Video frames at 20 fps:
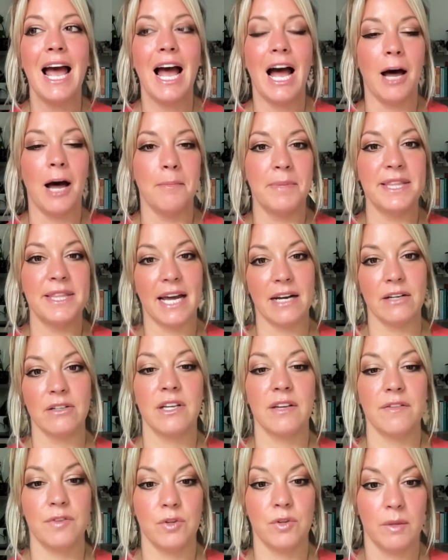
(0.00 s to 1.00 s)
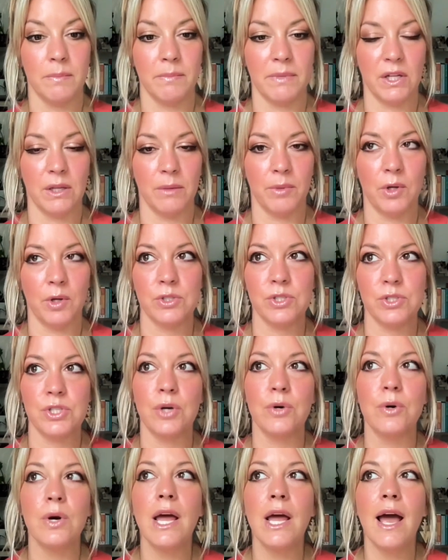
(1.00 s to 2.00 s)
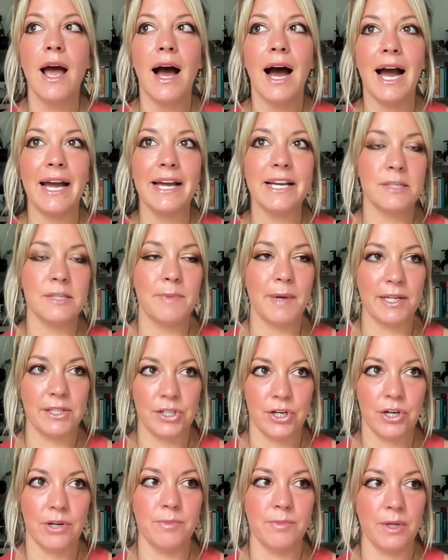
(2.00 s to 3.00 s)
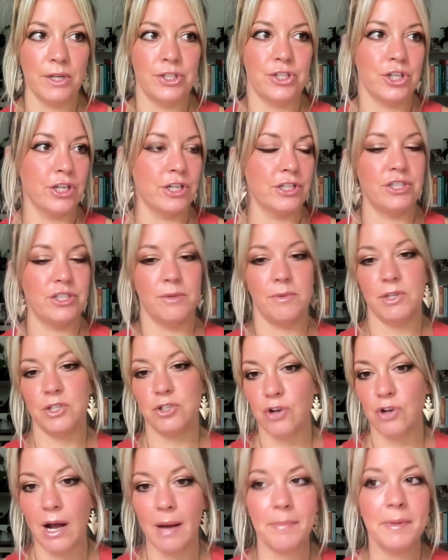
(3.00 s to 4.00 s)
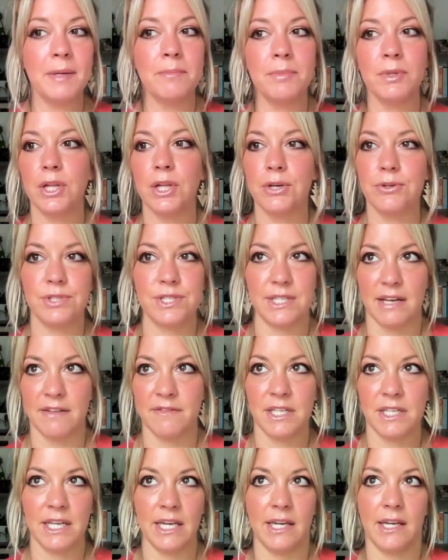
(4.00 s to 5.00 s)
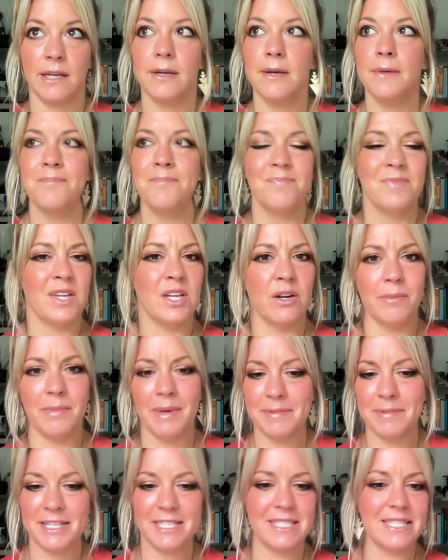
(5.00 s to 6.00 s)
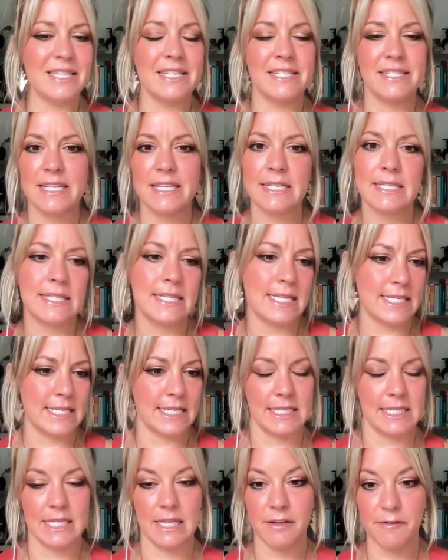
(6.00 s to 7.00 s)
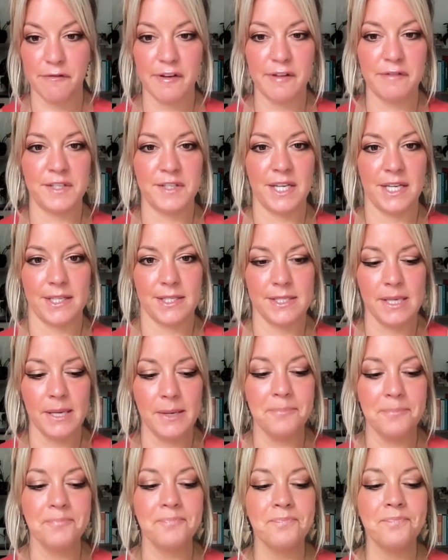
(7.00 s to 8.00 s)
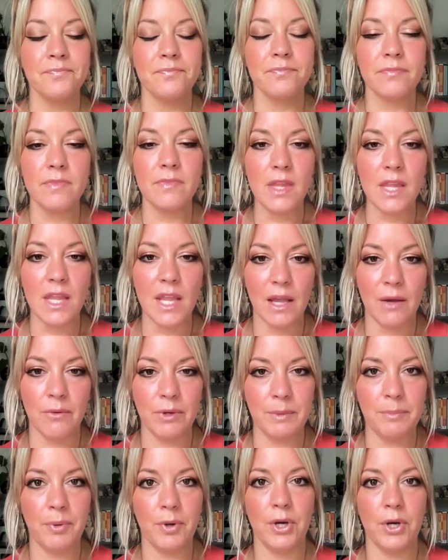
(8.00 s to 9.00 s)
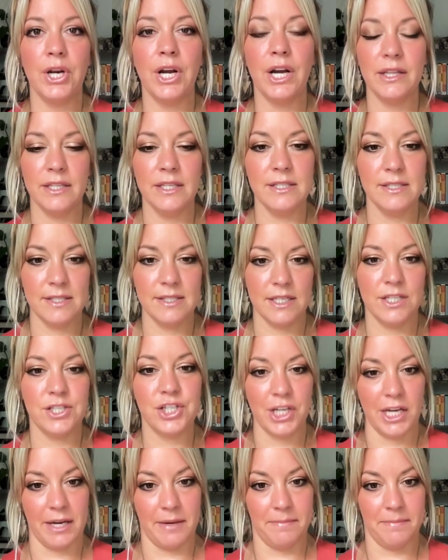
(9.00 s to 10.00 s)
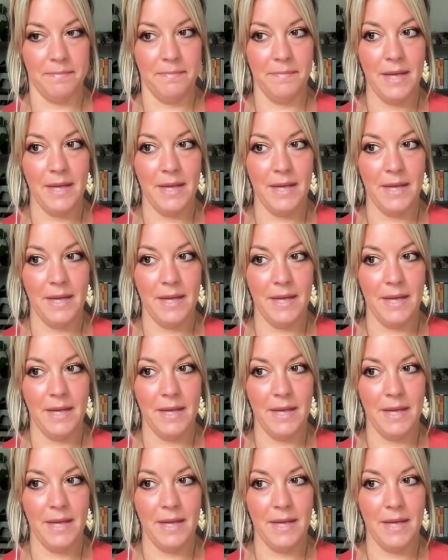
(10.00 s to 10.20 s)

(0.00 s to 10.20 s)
but that'll give you the millimoles. So I expected her blood sugar to be dropping below 70, maybe into the 60s, into the 50s. We put on this CGM,